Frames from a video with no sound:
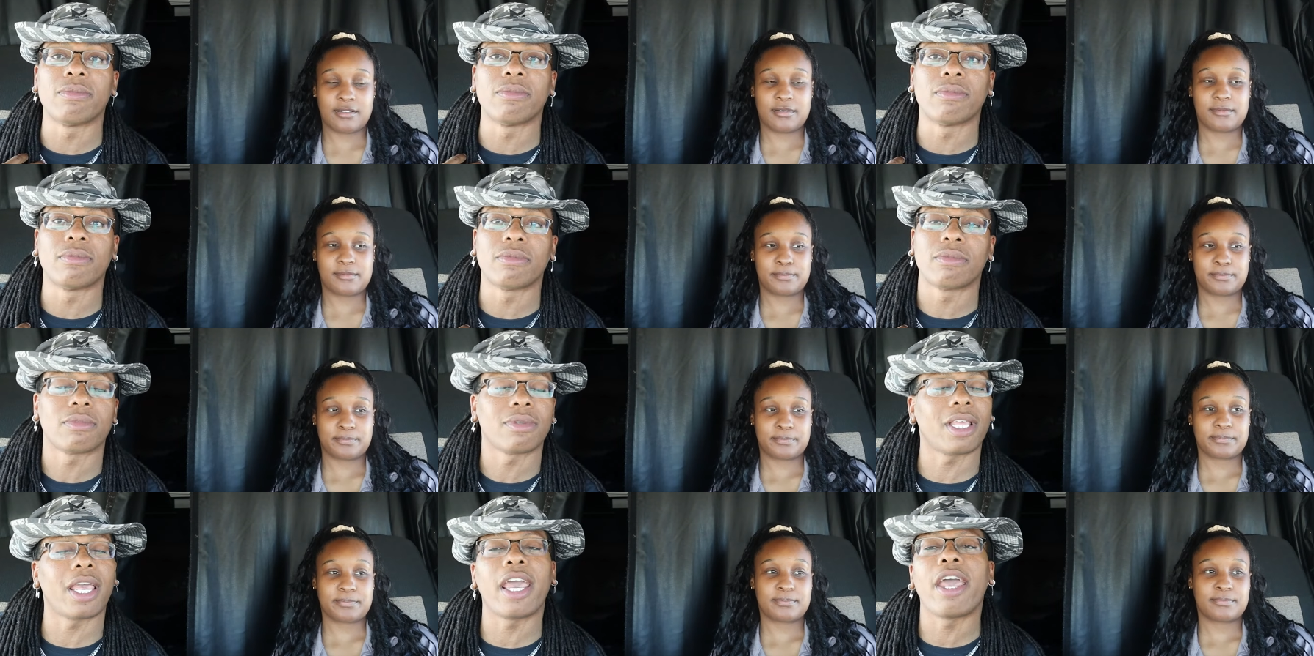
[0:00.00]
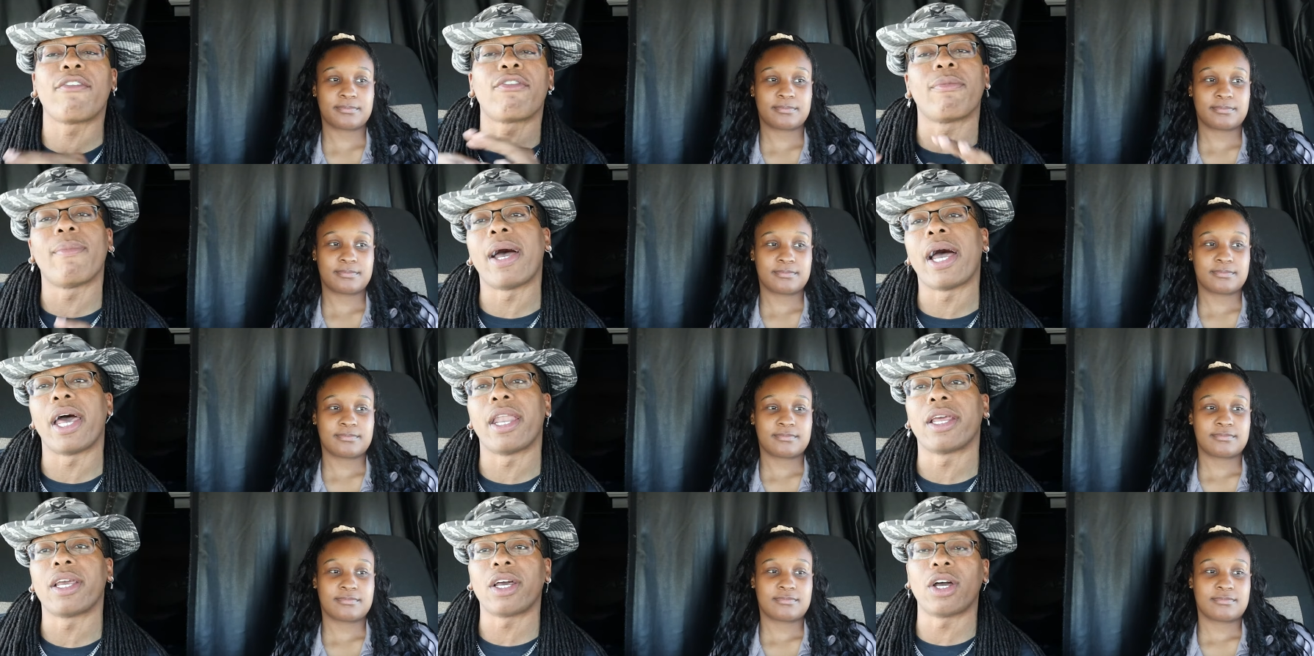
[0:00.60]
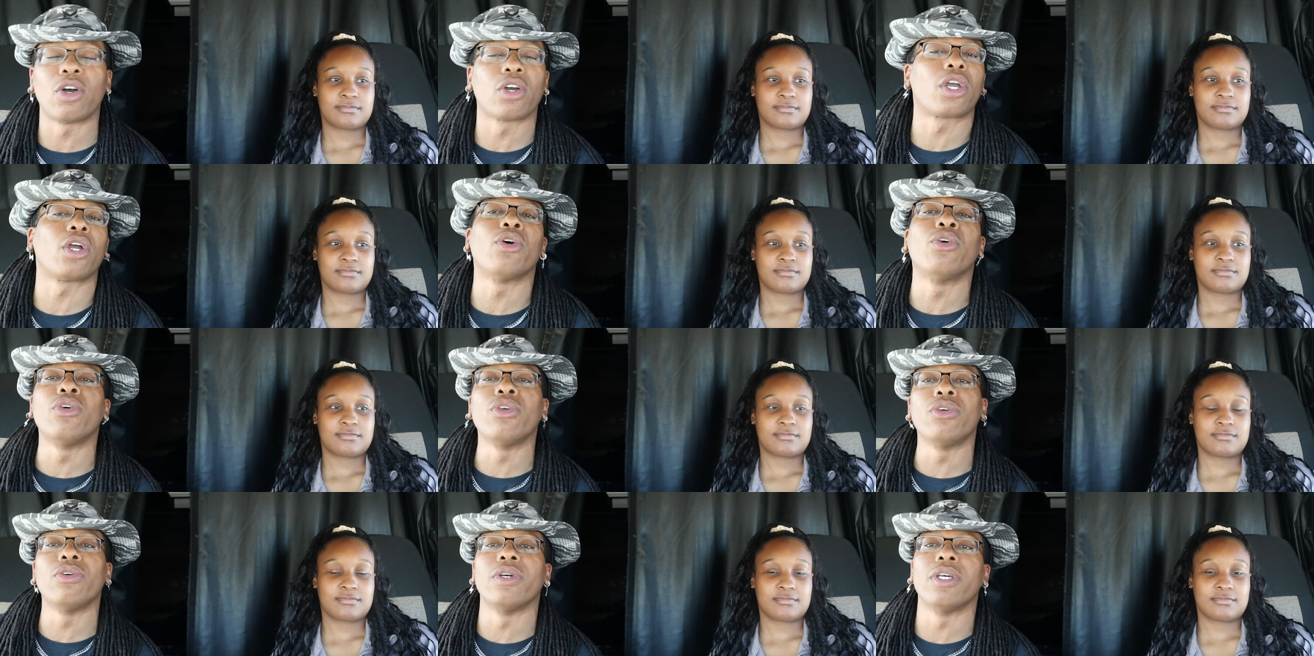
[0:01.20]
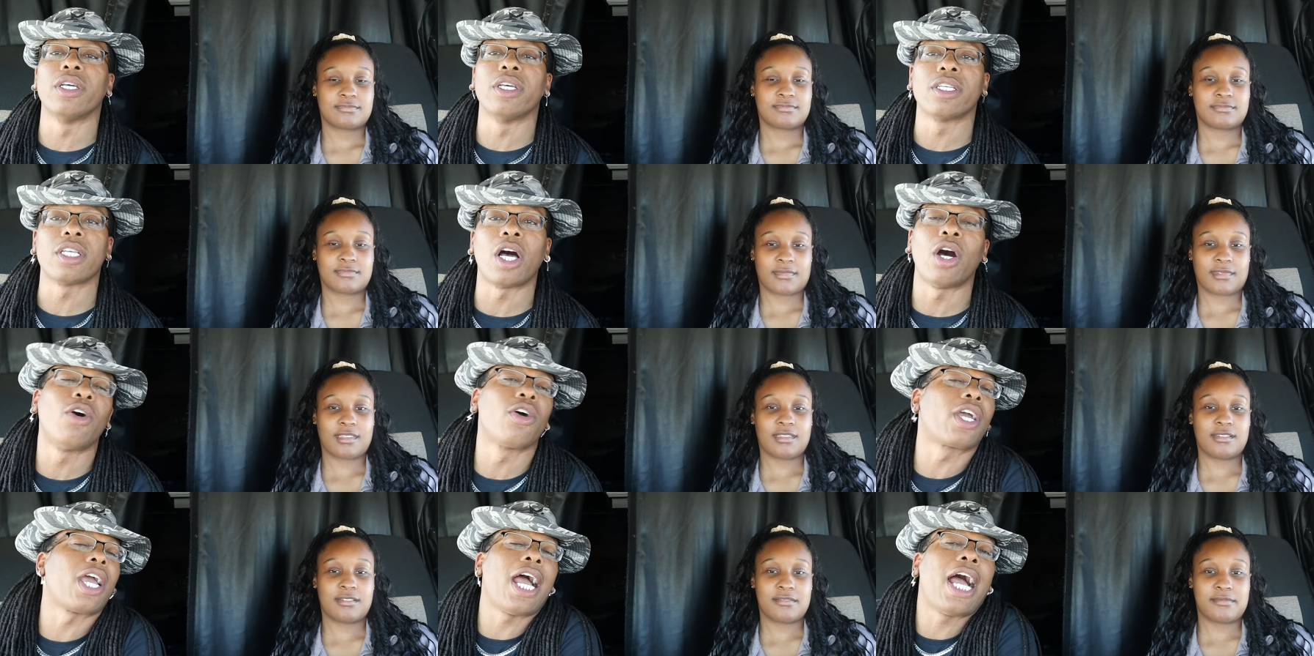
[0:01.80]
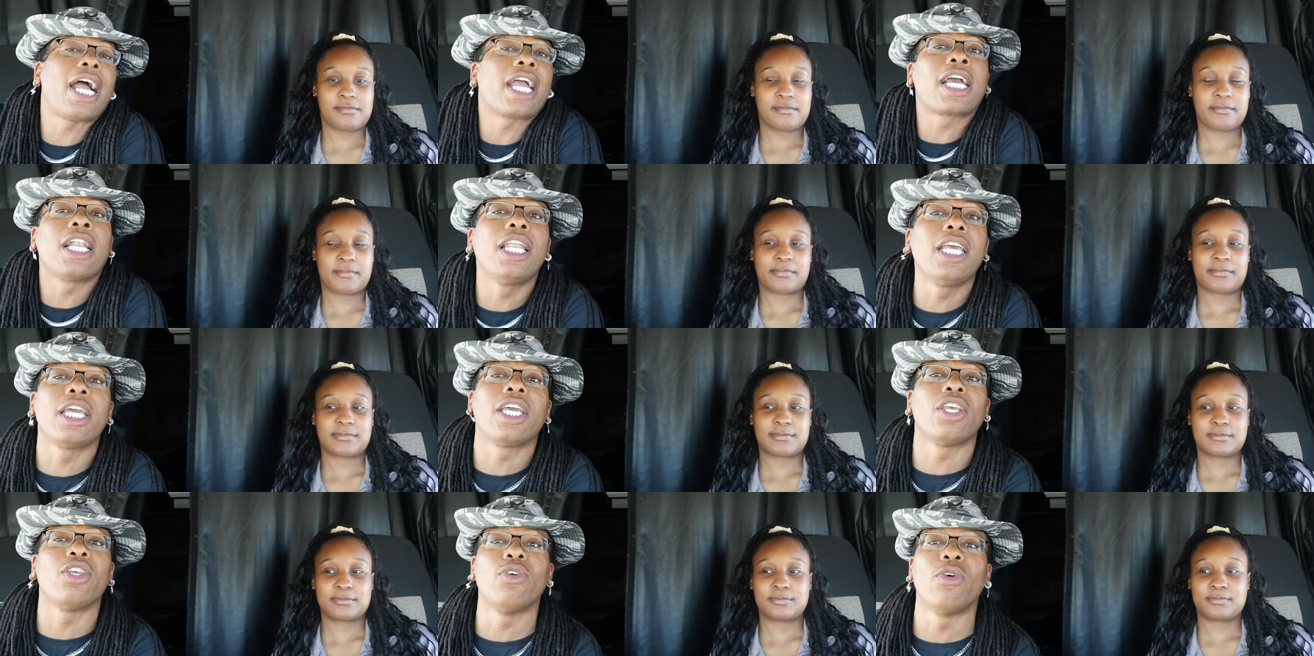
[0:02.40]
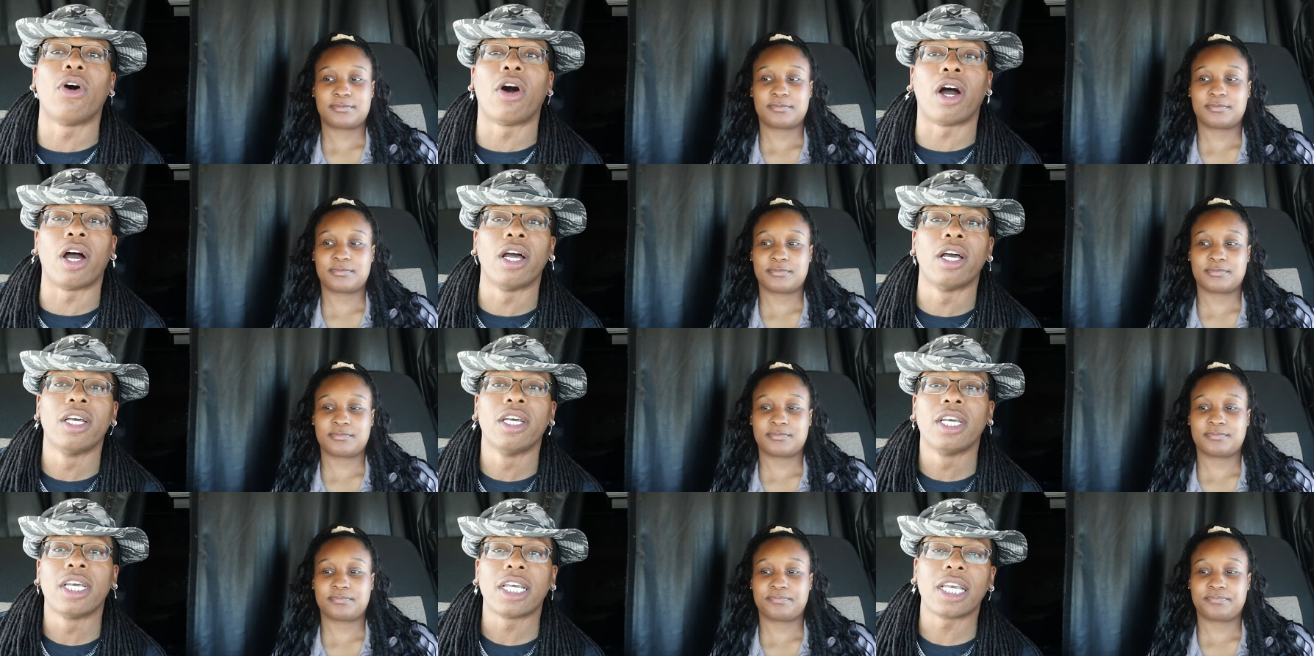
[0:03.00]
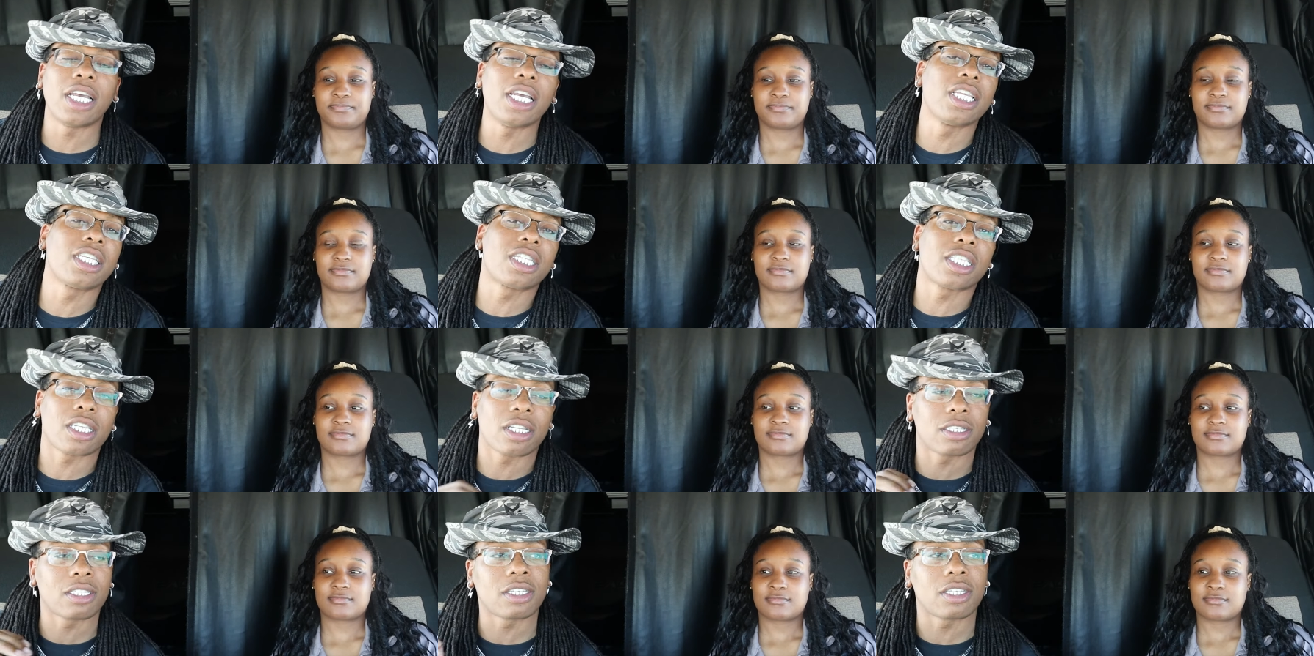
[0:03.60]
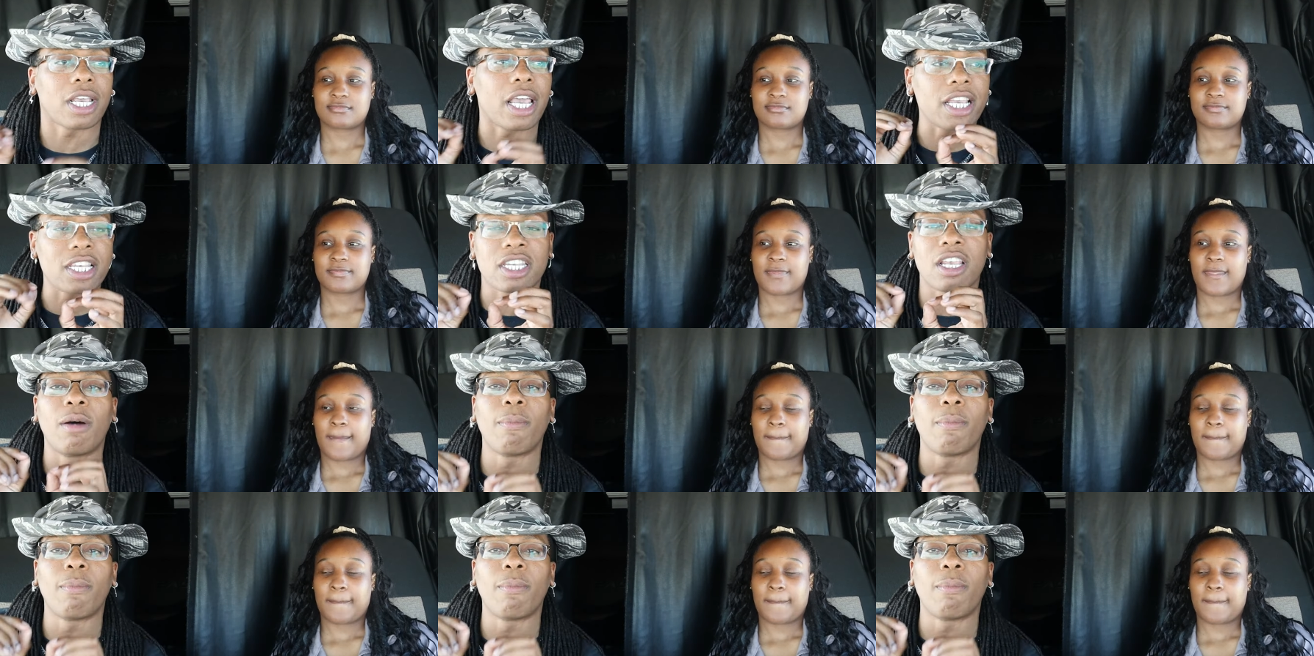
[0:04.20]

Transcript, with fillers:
Speaker 1: Yeah. Everybody. I don't care who you is. I don't care how clingy you are. It's at